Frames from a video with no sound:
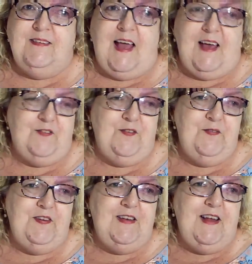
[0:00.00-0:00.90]
As of
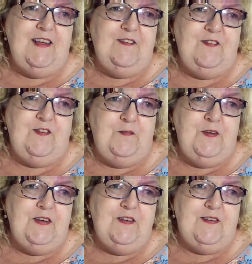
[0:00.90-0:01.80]
today,
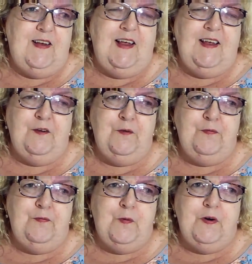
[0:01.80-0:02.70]
Sylvia is at
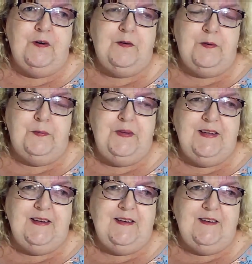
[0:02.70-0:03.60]
804.
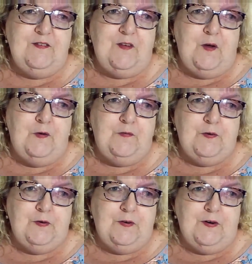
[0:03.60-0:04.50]
Colleen is
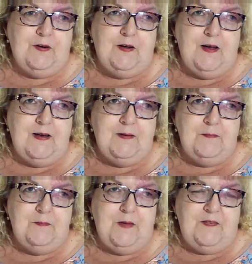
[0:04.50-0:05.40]
over
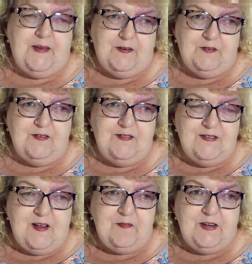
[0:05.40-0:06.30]

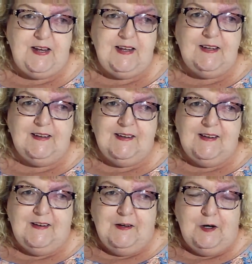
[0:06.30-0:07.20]
1,070.
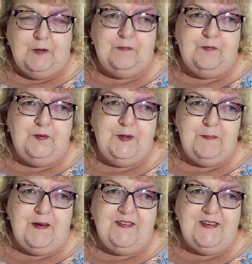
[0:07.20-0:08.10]
Hopefully,
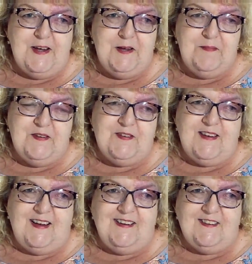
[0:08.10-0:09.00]
by the time this
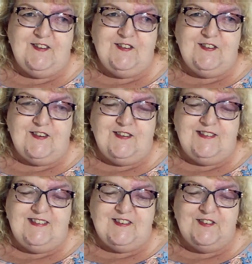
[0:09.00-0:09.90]
airs on
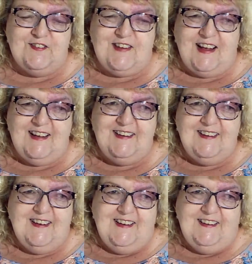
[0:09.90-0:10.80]
Thursday,
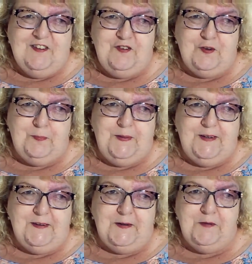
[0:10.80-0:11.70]
she'll
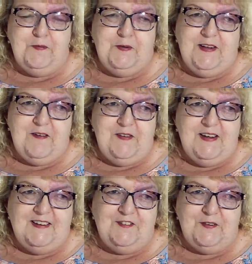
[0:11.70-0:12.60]
be over 1,100,
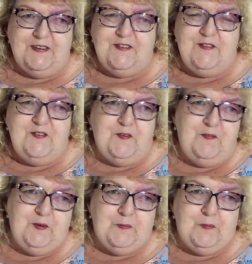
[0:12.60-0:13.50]
and
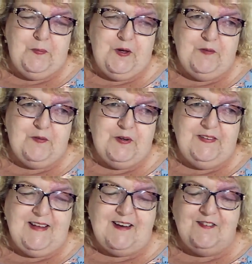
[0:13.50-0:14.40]
Sylvia will be over
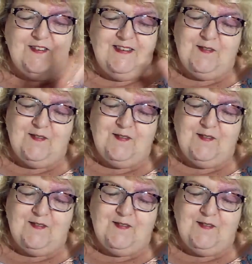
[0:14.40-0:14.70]
1,000.